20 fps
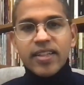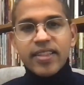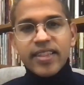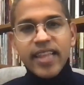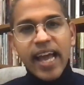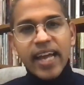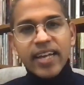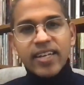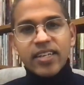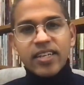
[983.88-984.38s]

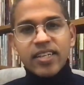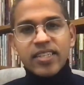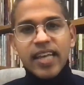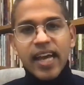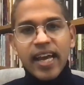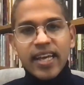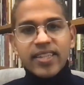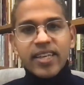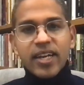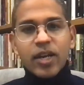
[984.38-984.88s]
That is,
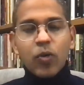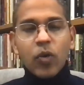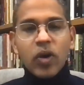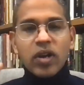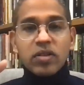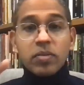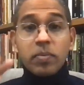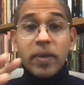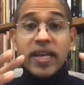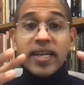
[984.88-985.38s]
I think, one
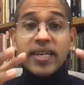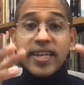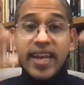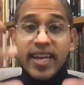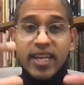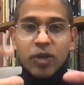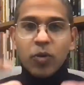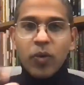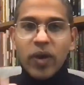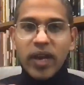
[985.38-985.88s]
of the big
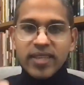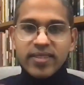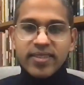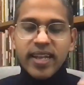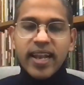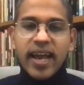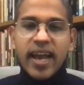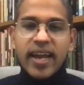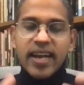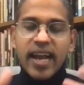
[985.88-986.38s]
takeaways
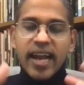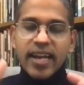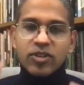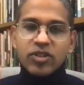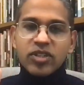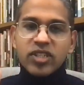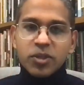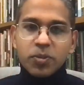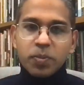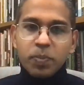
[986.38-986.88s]
that I'd like
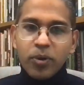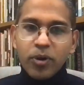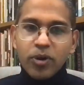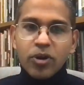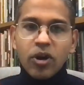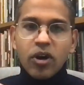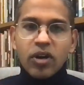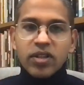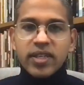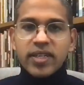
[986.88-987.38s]
to just
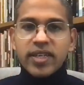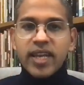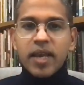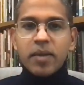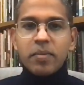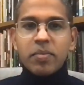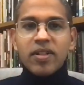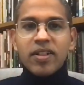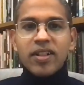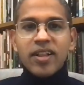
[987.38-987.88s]
put on the
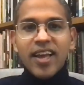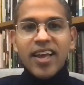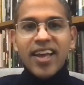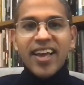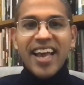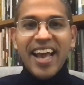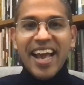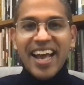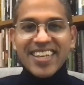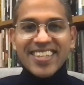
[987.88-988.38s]
table
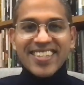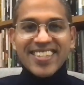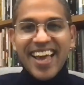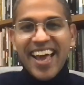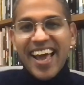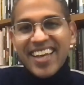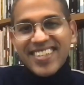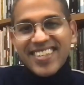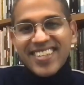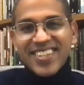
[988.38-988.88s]
as
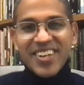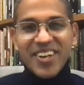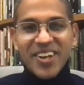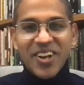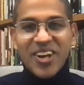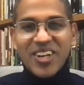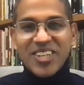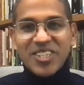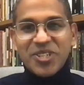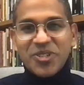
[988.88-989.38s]
a
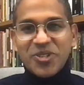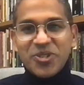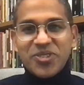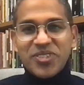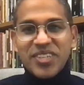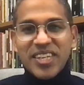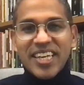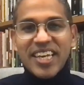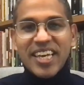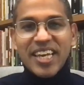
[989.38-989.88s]
theologian who's
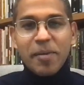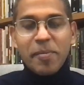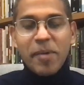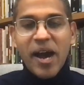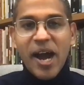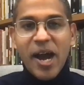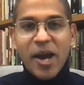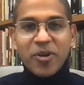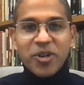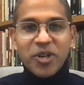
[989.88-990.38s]
thinking
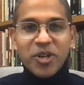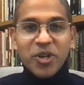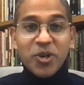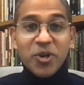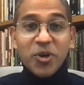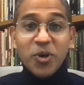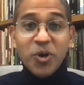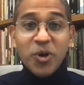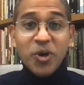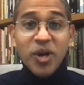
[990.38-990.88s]
about,
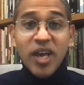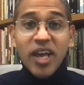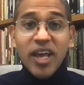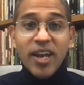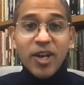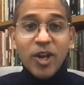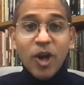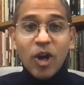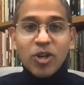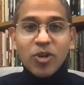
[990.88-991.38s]

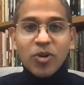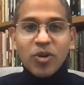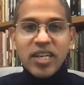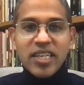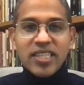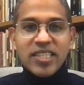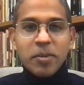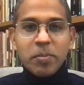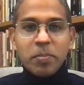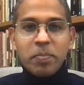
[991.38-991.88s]
not
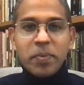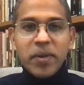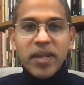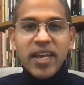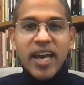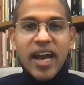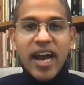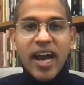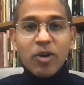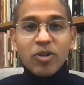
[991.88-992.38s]
only
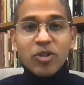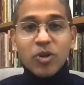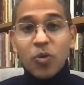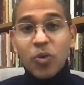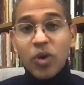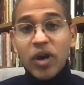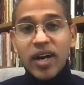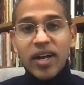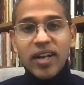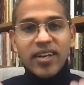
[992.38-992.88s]
simply how the
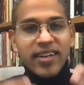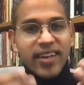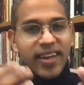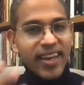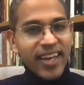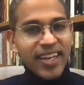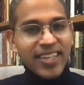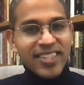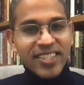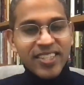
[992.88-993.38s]
world
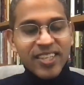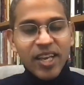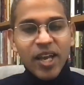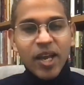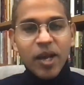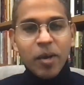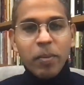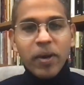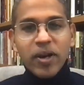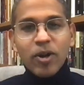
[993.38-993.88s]
is,
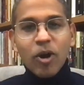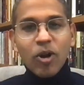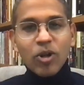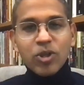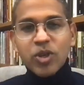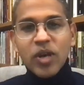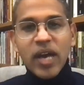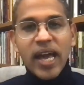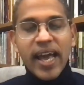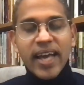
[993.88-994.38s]
but
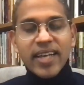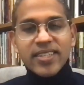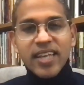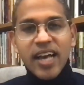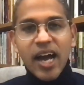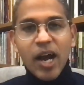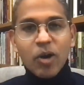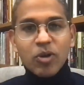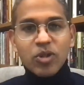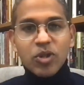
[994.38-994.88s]
also as
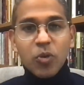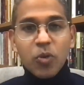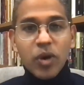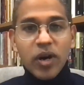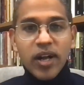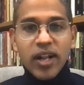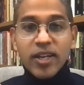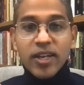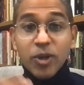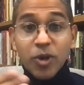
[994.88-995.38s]
how the
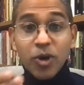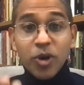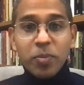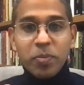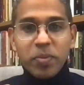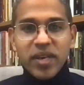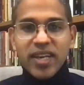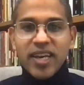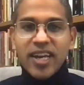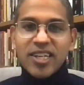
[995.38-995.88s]
world could
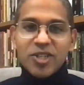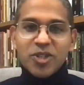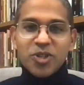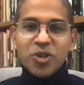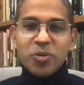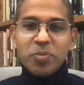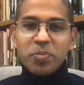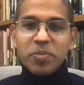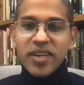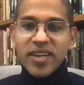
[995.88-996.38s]
be and
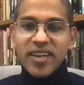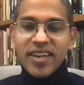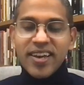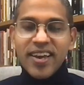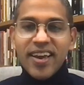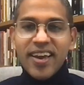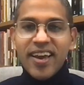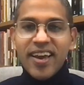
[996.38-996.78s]
should be.